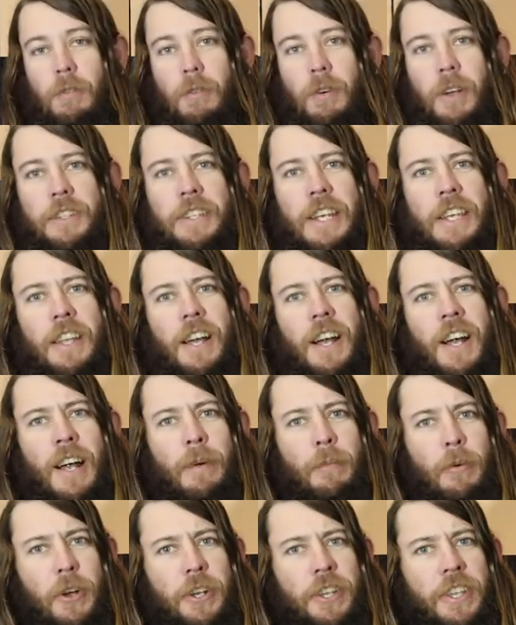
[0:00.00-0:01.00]
Where I take the
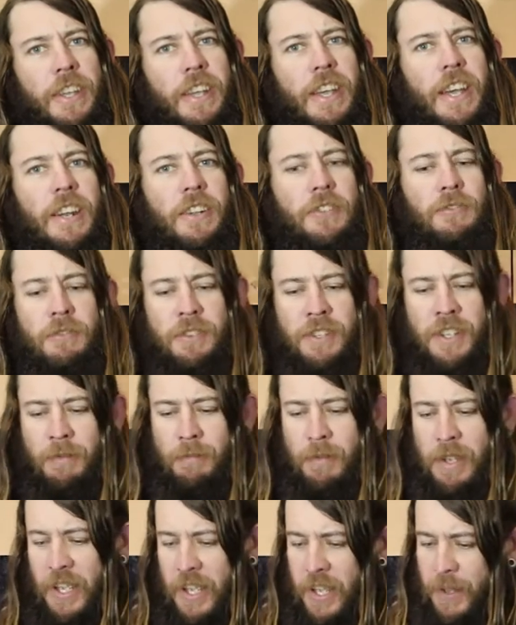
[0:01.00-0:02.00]
hard work out of
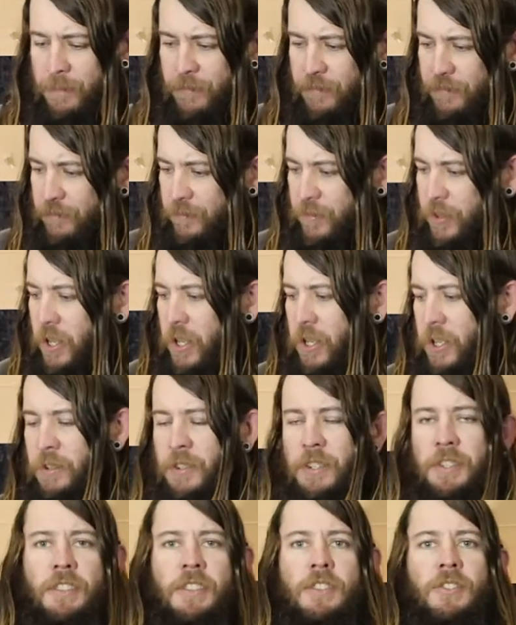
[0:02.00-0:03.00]
drinking beer so you can
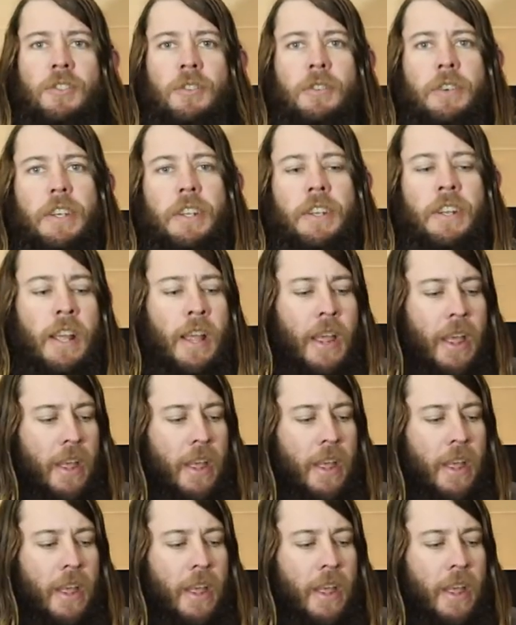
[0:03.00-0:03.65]
just enjoy it.